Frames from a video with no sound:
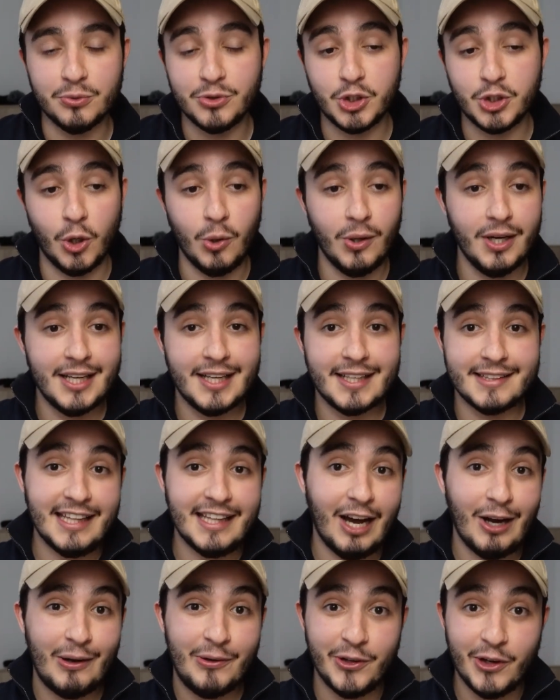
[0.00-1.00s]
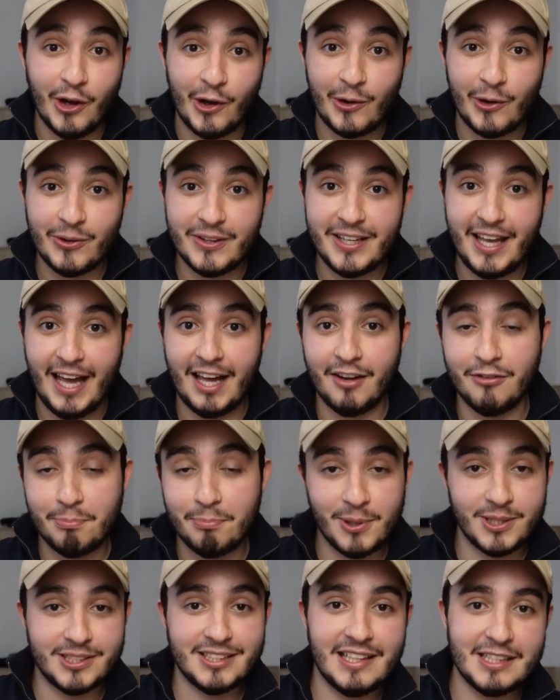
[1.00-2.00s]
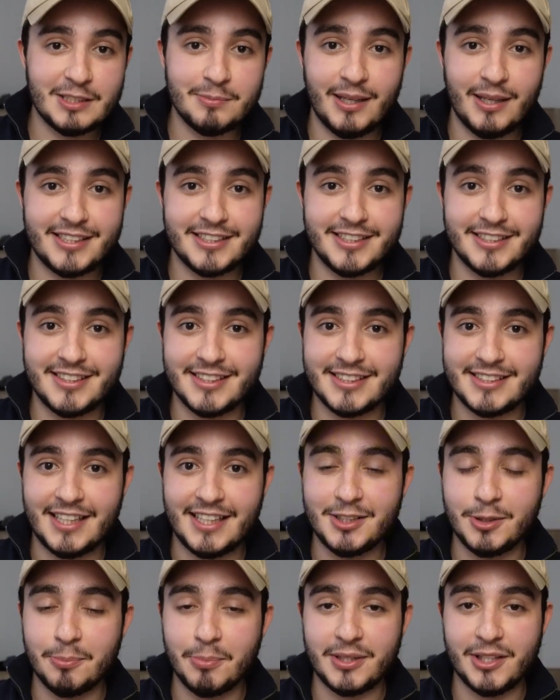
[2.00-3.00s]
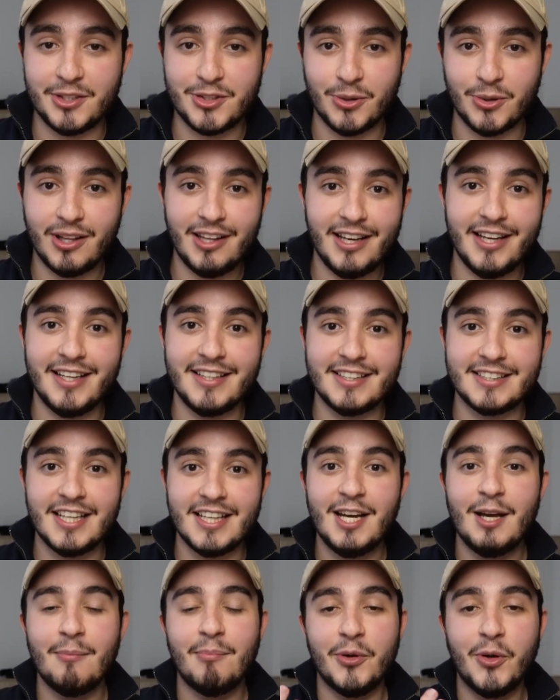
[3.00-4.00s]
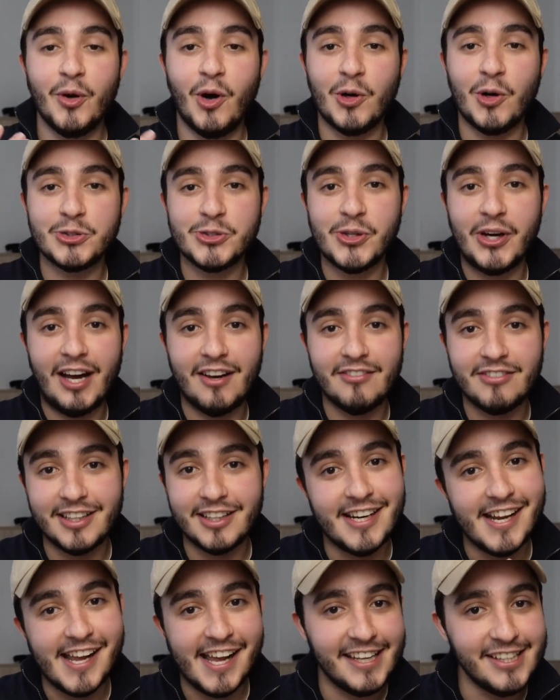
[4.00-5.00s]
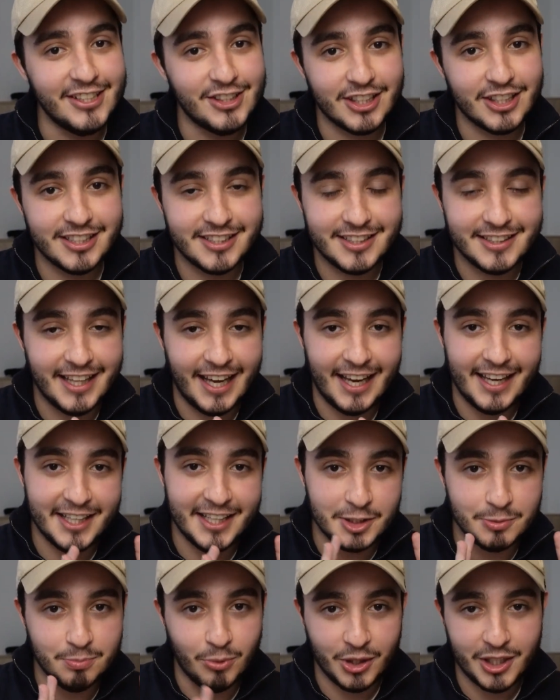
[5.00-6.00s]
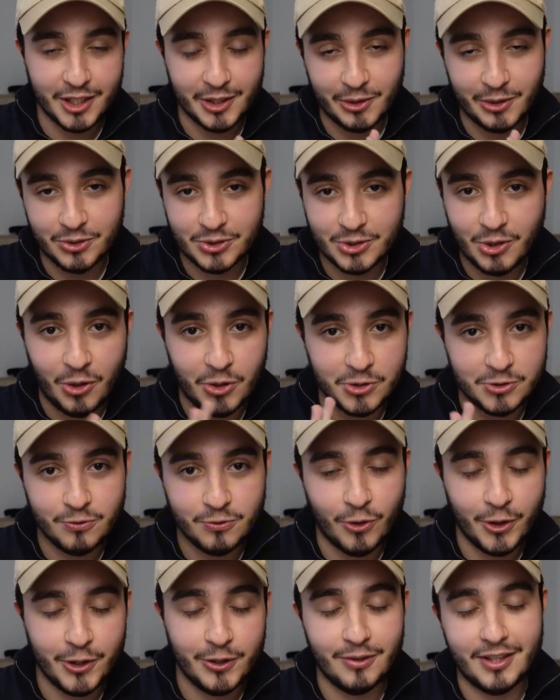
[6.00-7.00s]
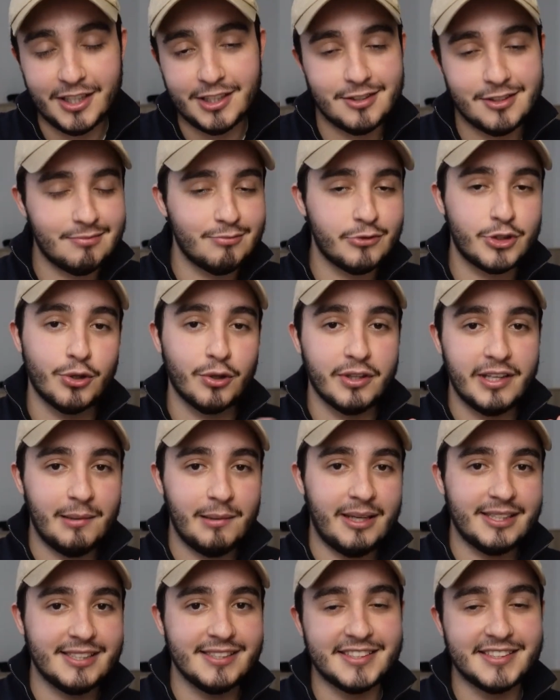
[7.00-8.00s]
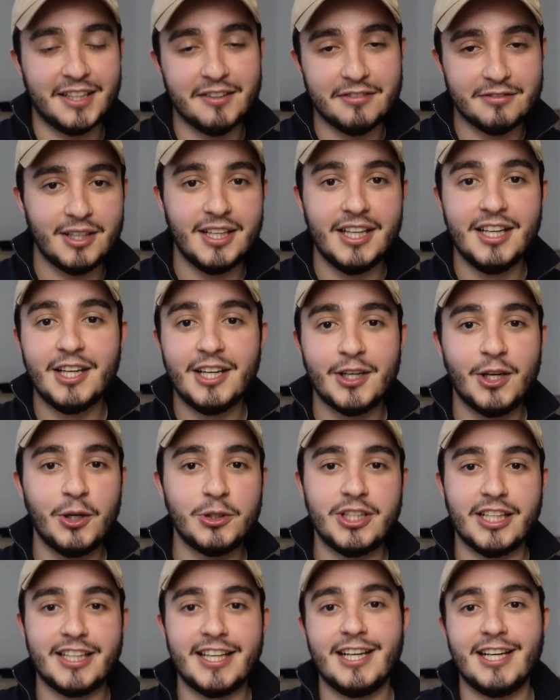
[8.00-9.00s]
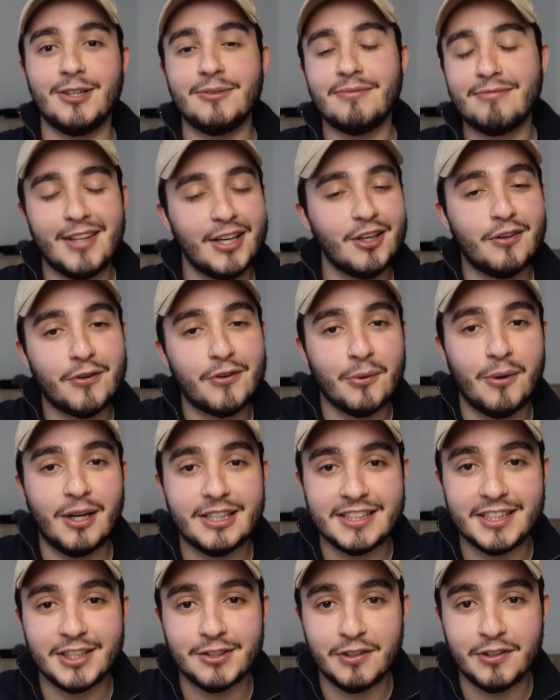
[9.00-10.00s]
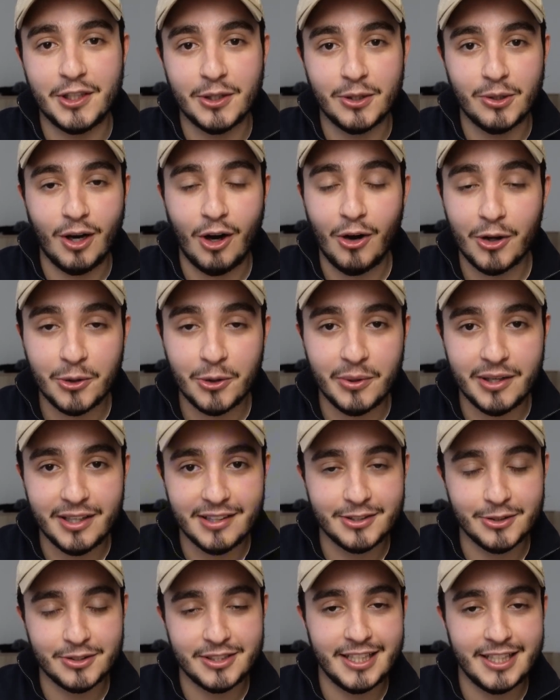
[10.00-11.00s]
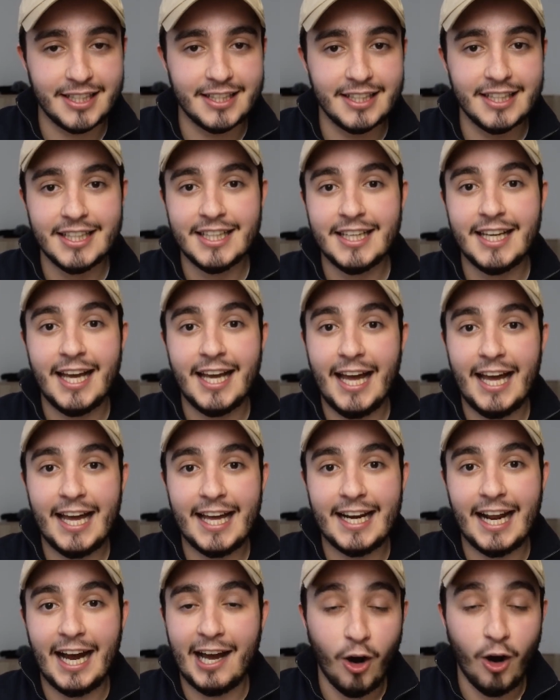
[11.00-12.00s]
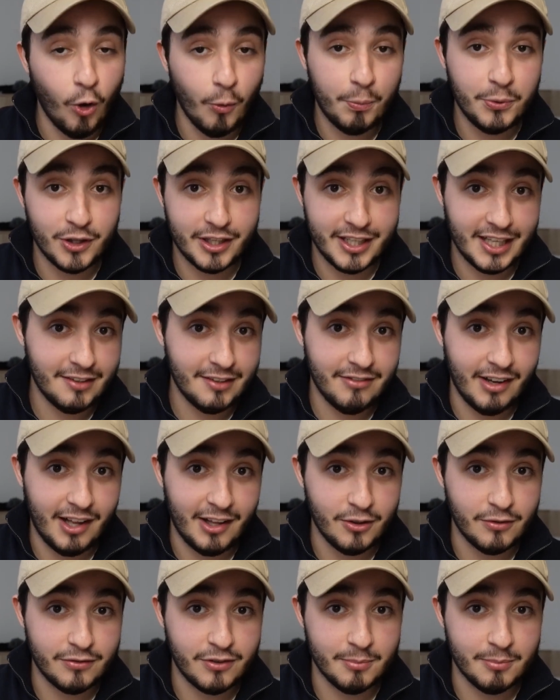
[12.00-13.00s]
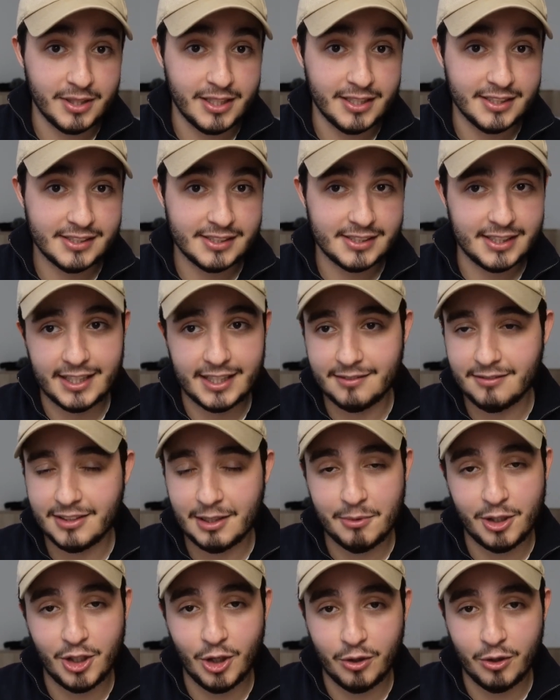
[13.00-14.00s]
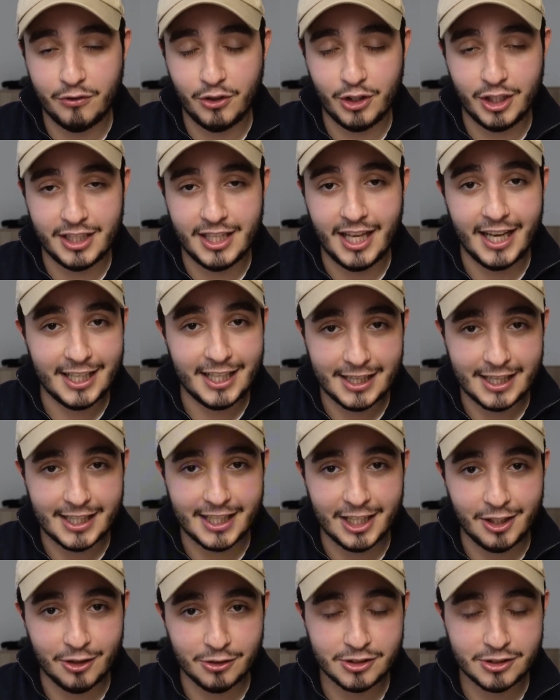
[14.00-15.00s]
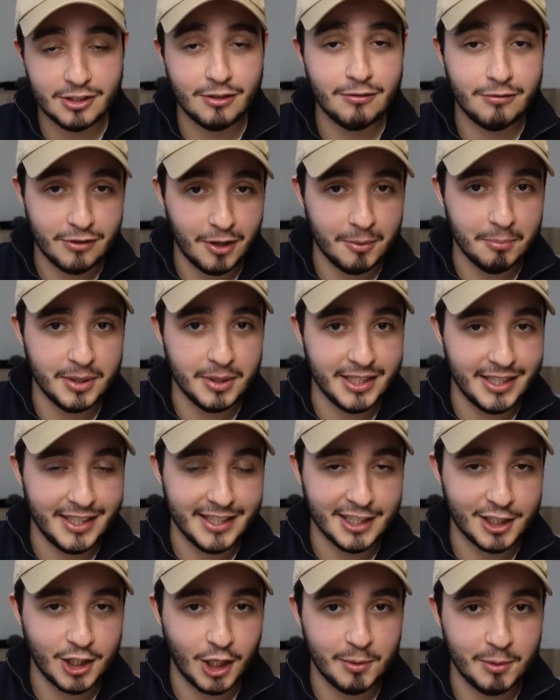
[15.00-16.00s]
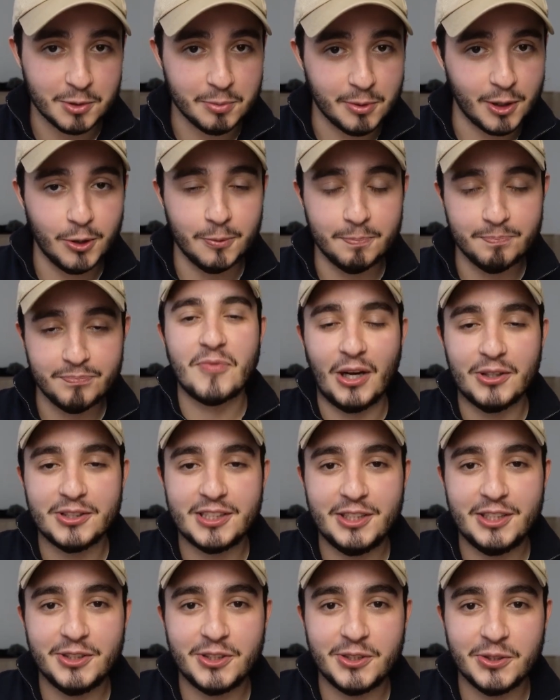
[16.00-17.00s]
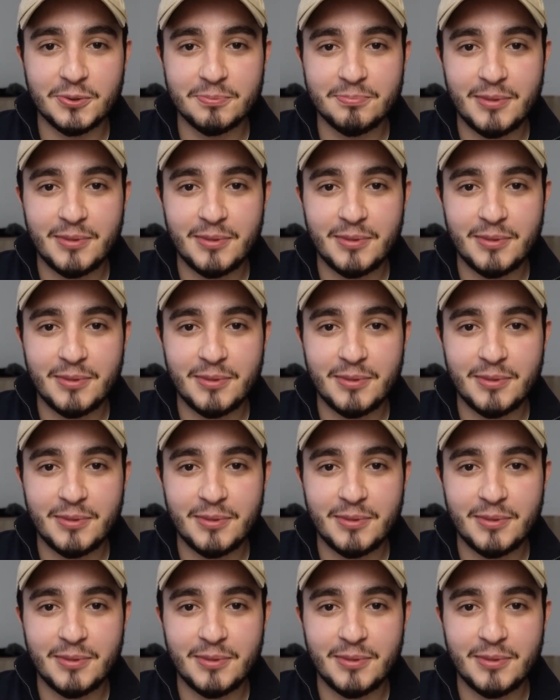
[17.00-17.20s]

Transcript: So now you not only have personalized messages to send to potential clients, but you also have an agent that is booking those calls for you. It's truly amazing stuff. Go check it out. Thank you for watching this video all the way until the end, and I hope you're getting value from this, and let me know if you need anything else from me in the comments below. I'll see you soon.